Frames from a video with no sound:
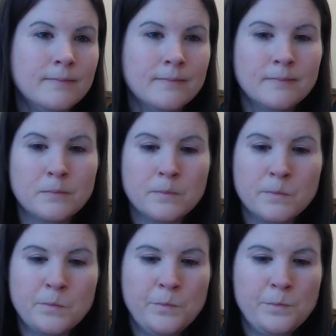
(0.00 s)

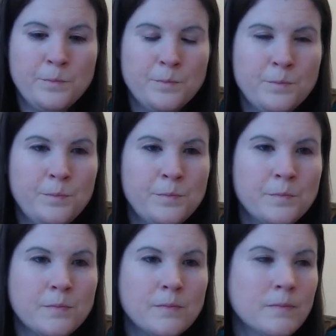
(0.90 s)

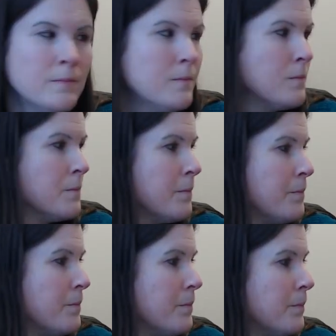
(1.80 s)

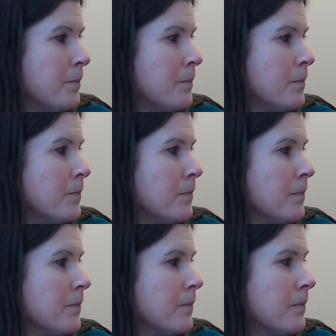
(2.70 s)

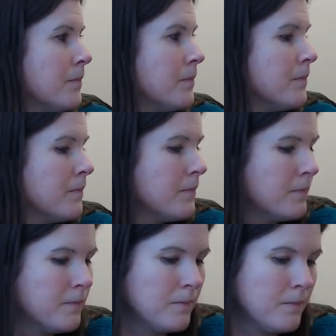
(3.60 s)

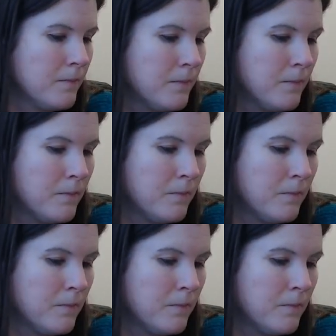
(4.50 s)
(silent)